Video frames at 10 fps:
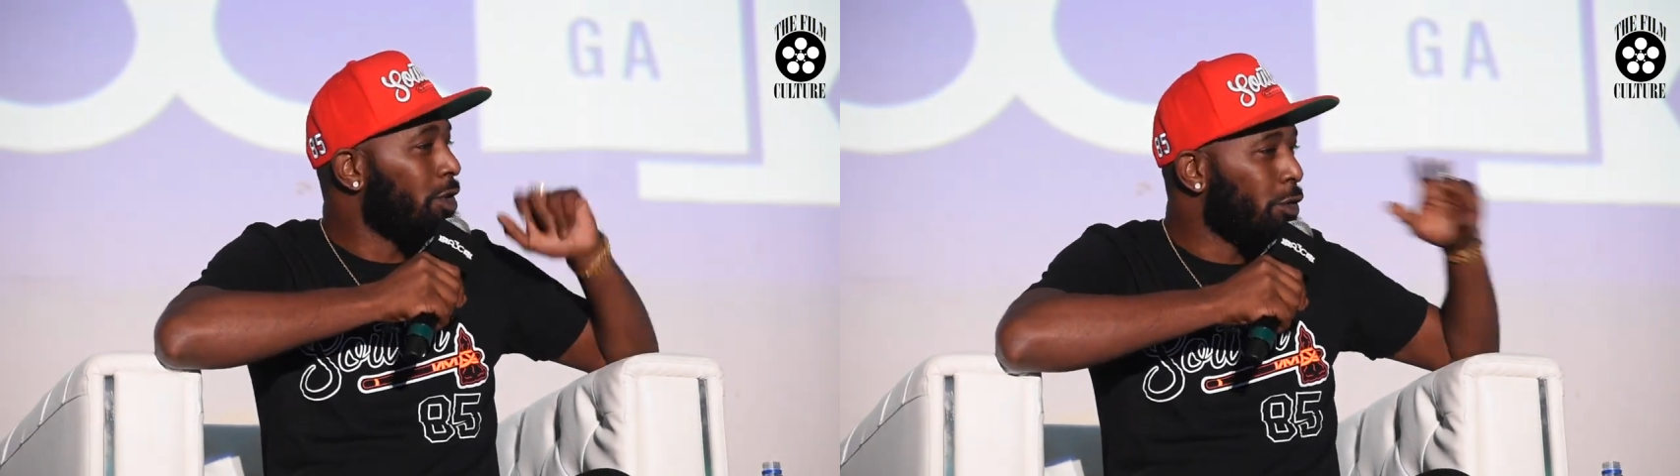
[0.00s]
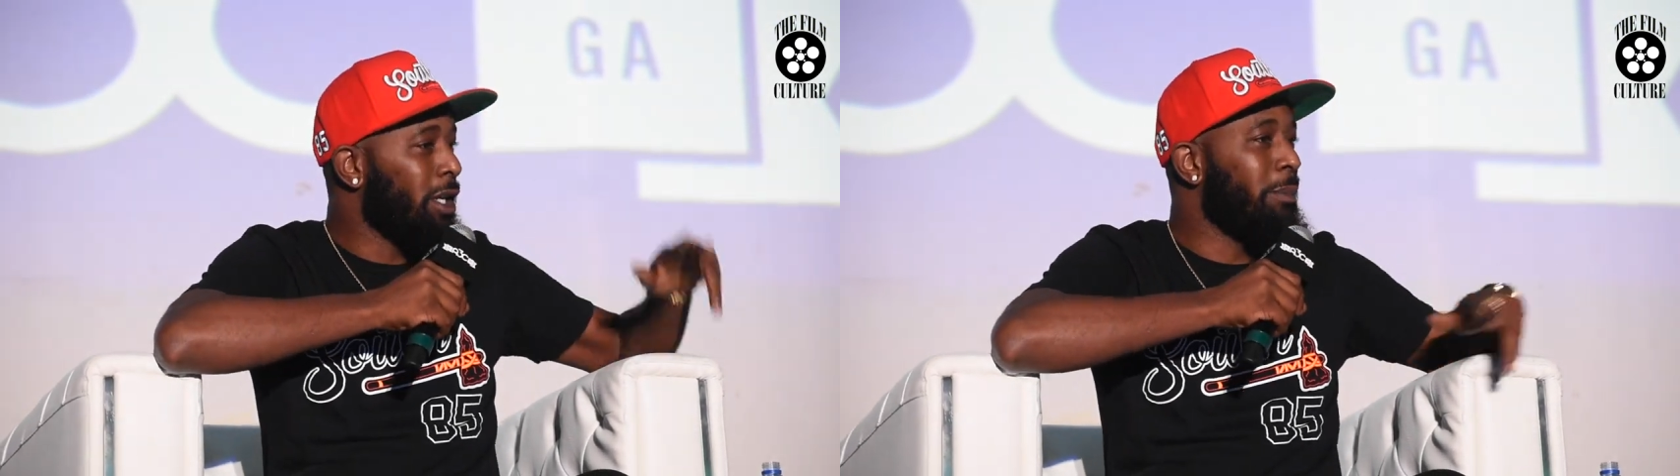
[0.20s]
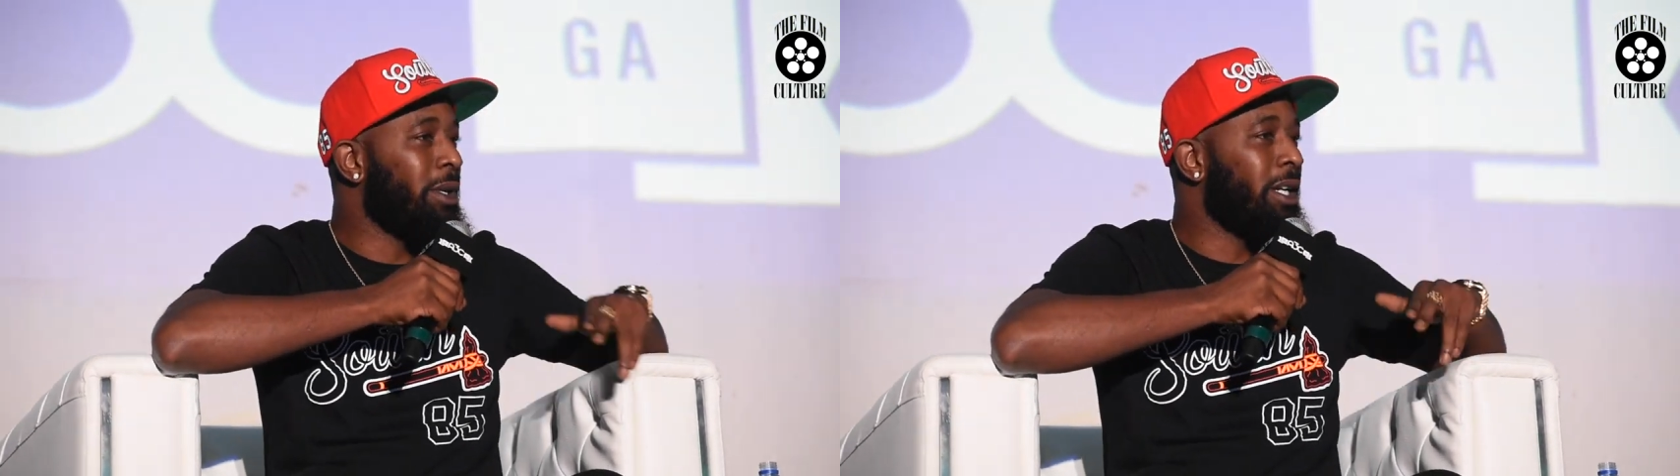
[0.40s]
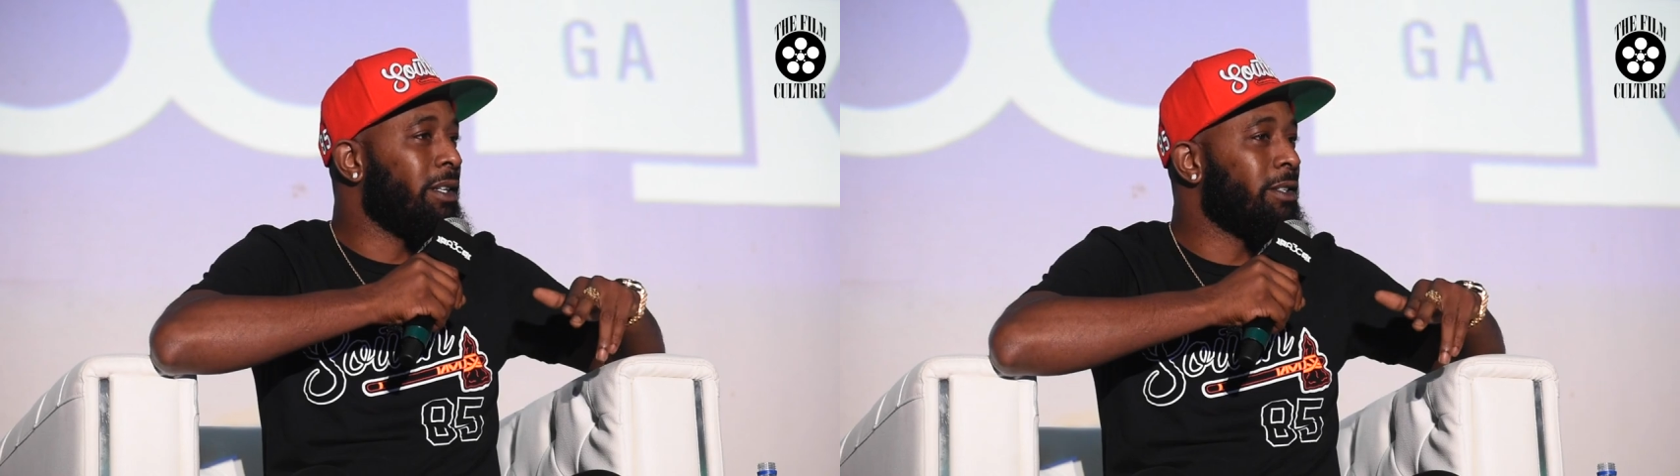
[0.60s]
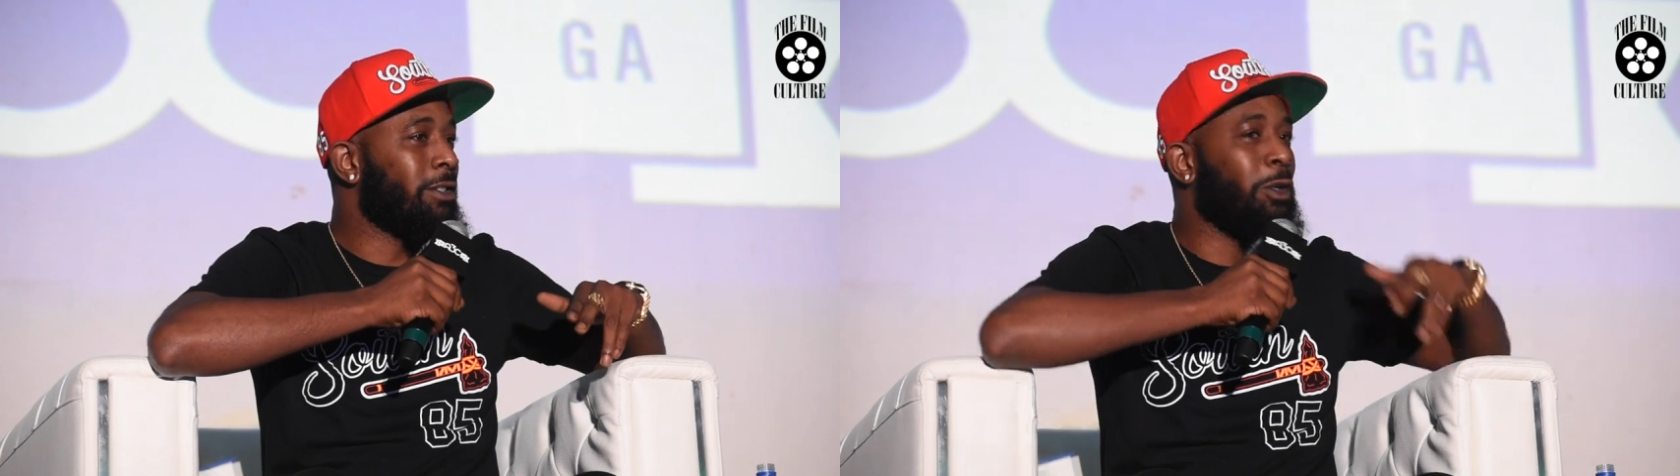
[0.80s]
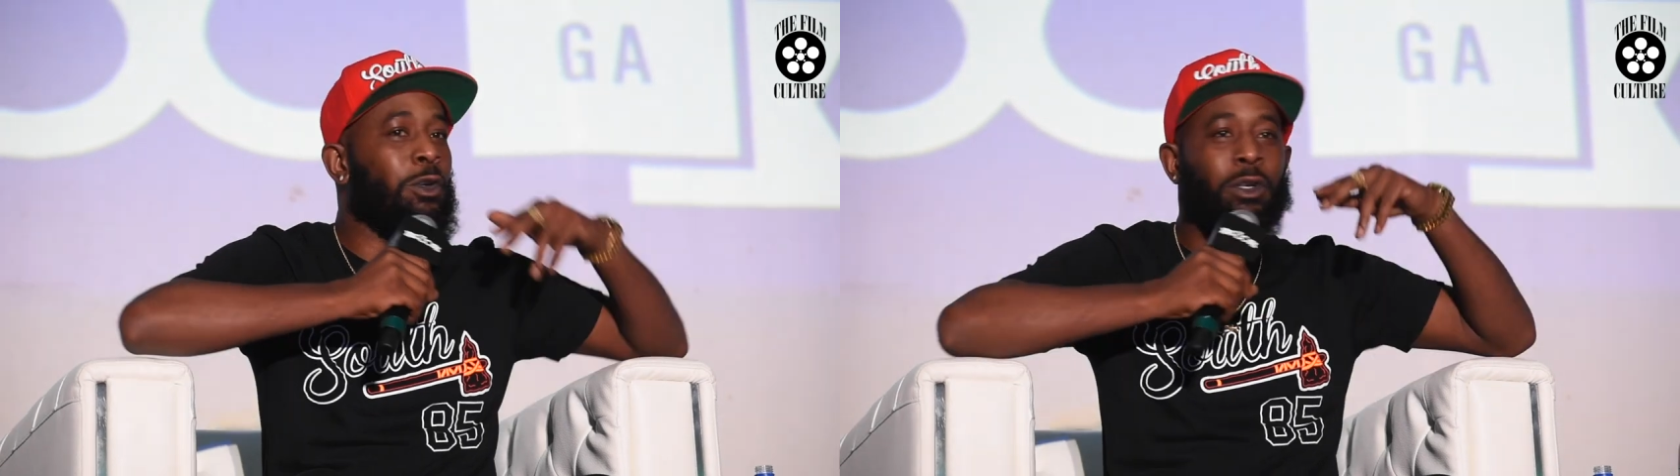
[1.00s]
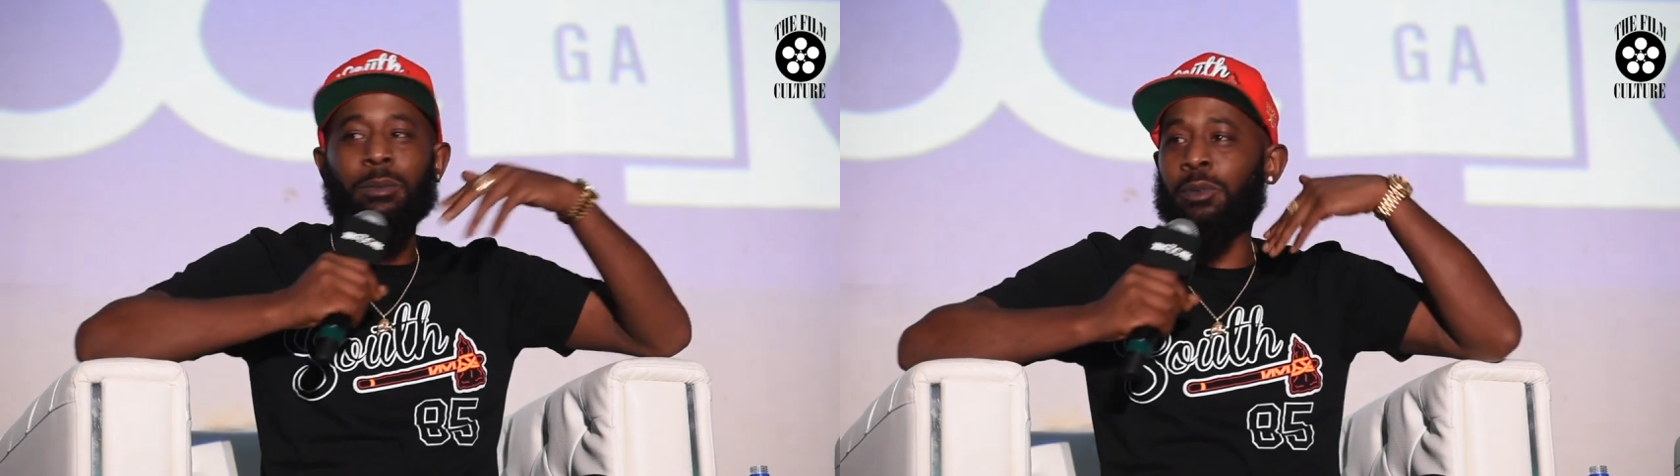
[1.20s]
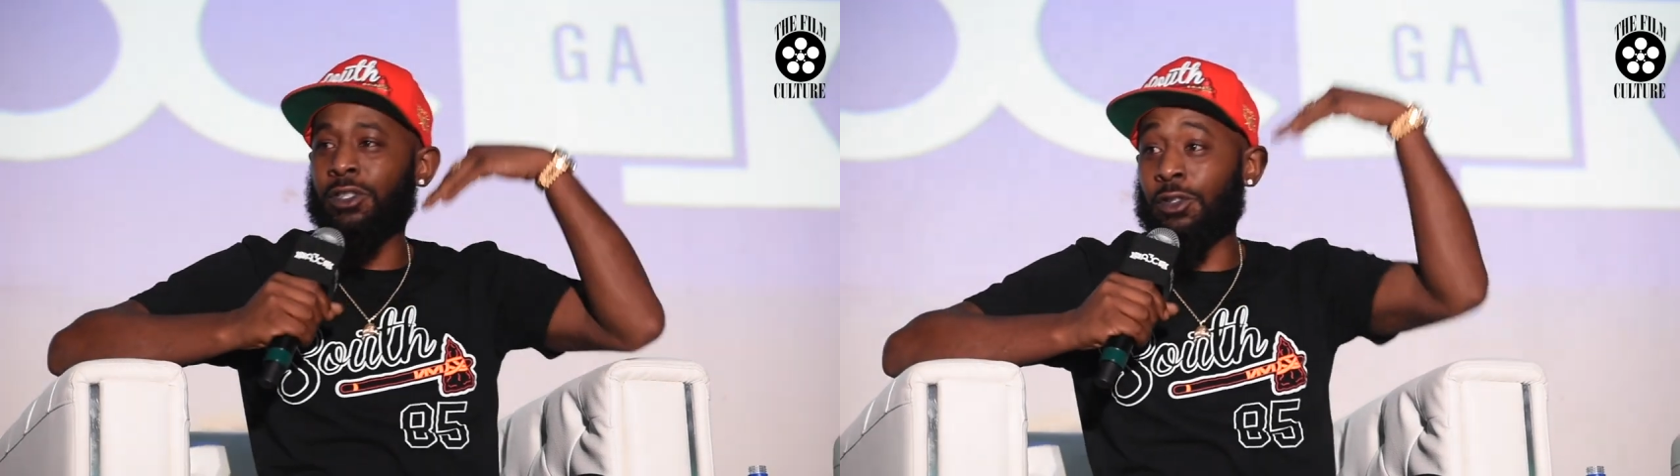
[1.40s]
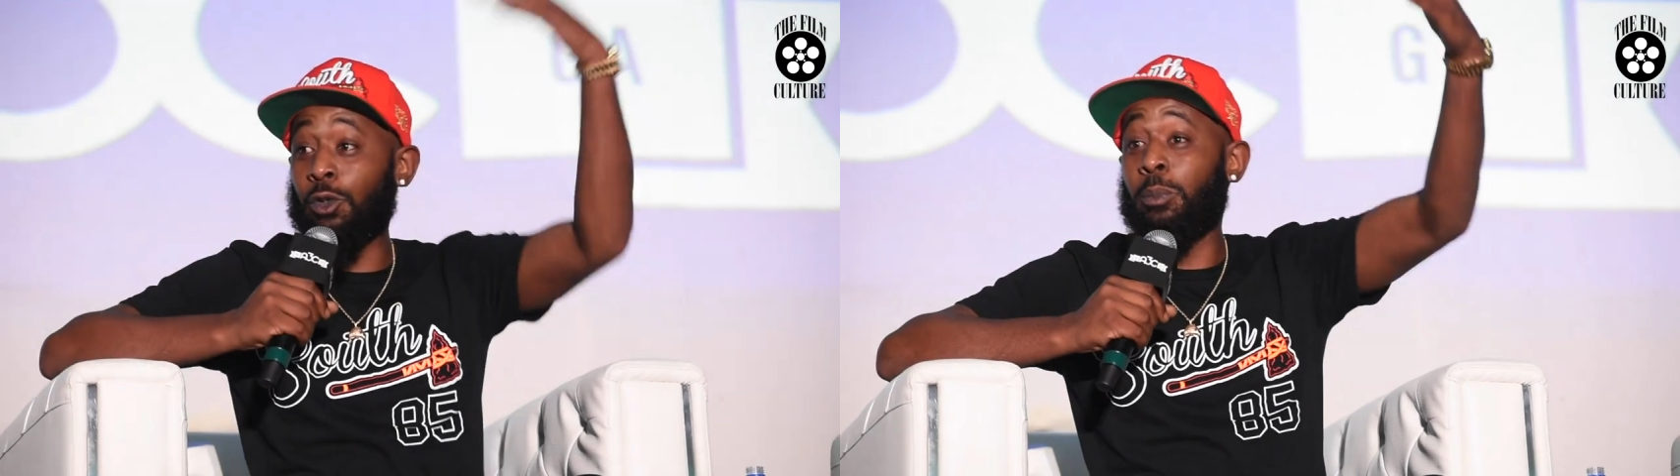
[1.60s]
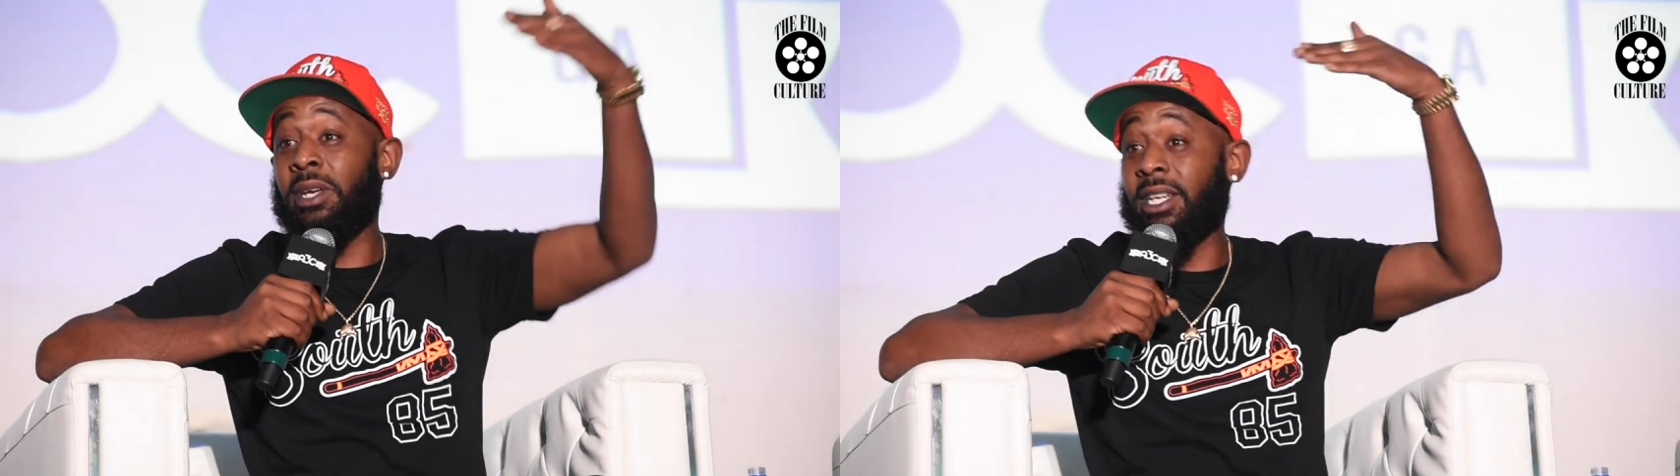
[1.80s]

to dream bigger so you can pursue